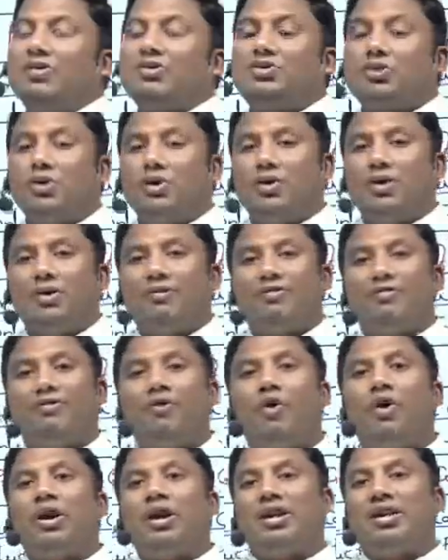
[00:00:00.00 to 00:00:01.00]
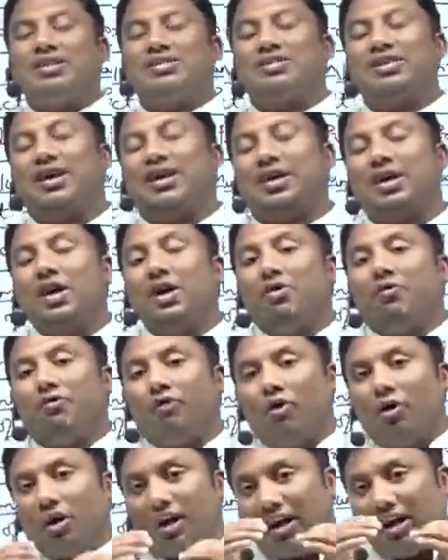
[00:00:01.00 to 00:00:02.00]
So 4 is there.
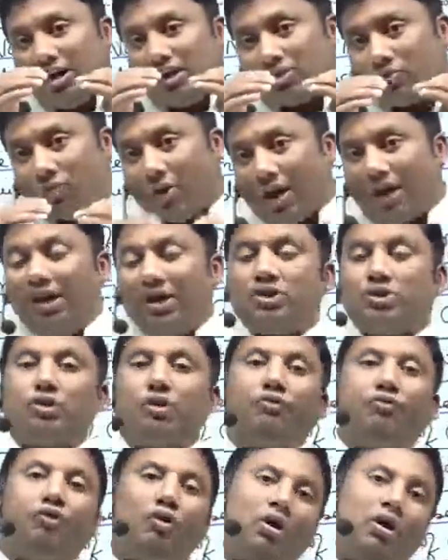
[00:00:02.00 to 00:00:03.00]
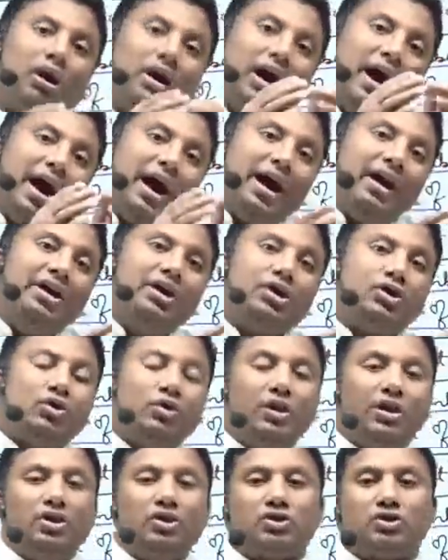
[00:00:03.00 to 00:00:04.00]
4 is 1 into 4 and
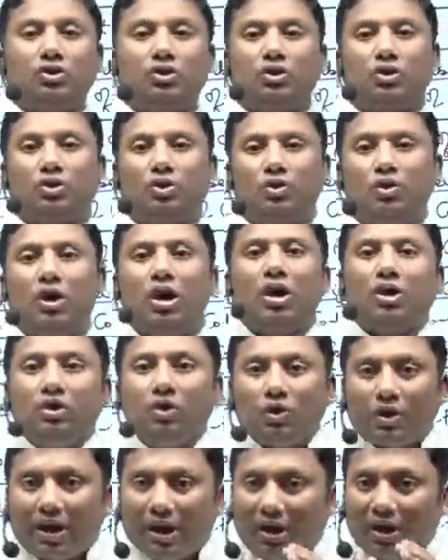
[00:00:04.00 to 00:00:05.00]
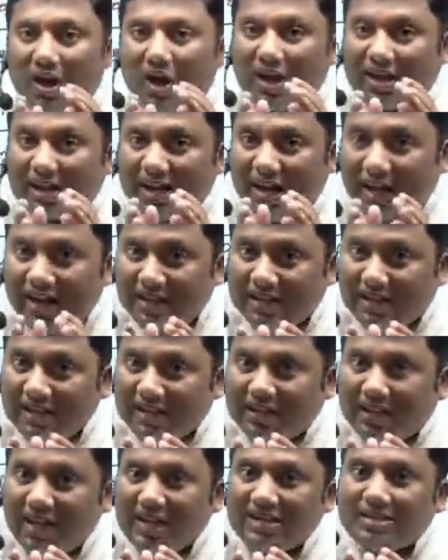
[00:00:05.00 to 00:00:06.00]
2 into 2. You cannot write
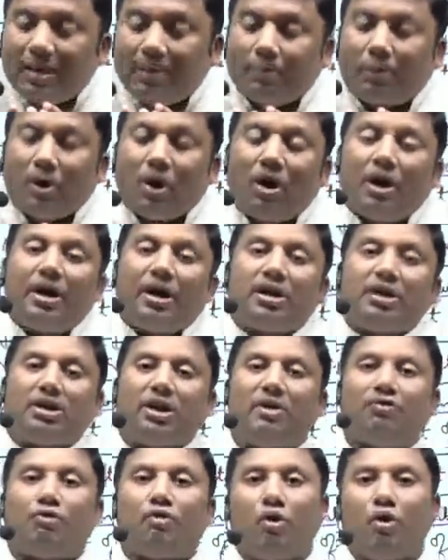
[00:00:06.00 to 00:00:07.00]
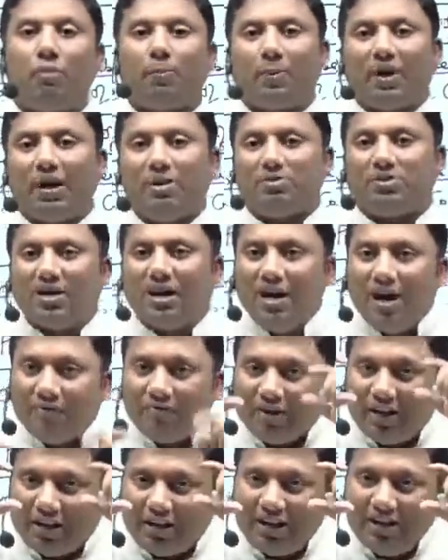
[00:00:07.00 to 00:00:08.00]
it as a product of coprimes.
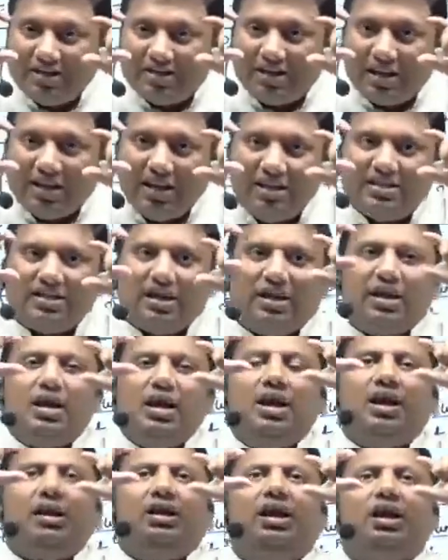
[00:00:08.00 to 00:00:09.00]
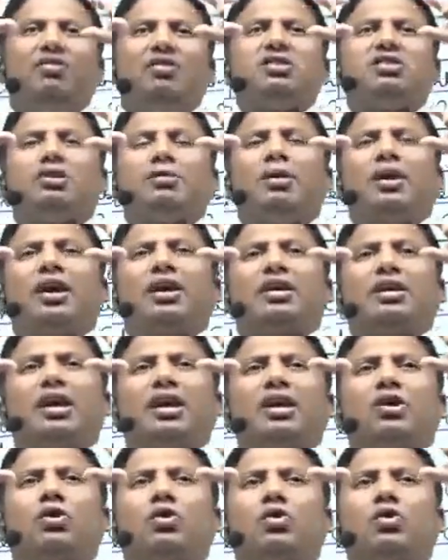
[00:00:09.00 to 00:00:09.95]
That is the reason. Divisibility